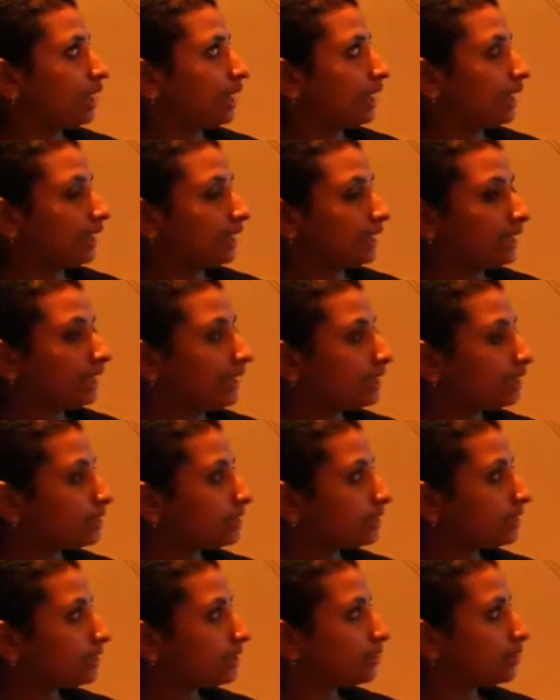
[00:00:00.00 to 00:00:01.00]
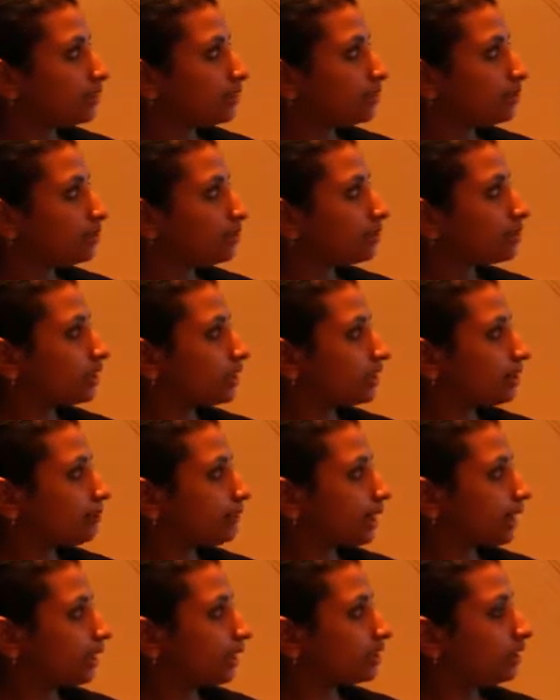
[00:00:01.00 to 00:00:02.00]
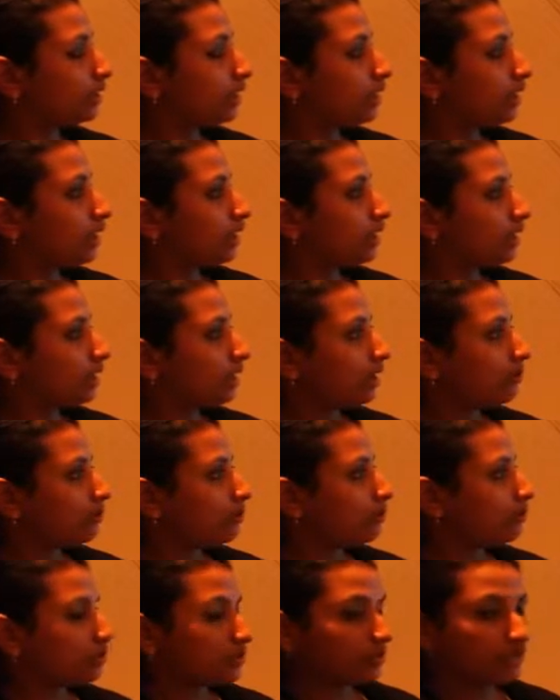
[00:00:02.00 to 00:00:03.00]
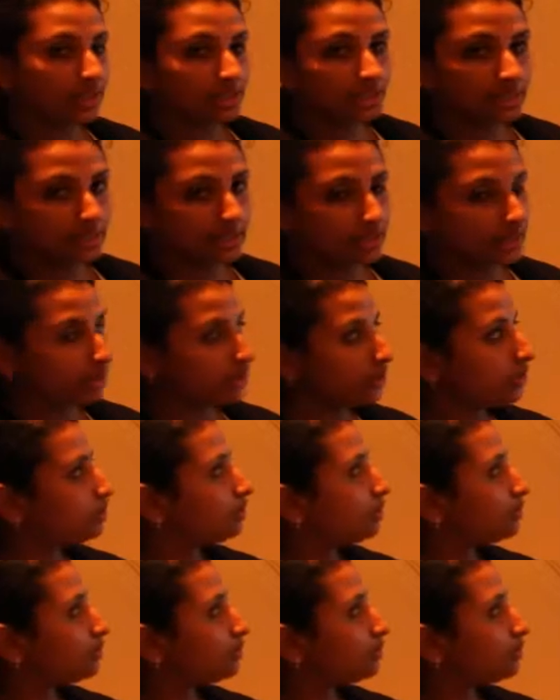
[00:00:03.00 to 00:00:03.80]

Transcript: I decided to use three main modes of data collection,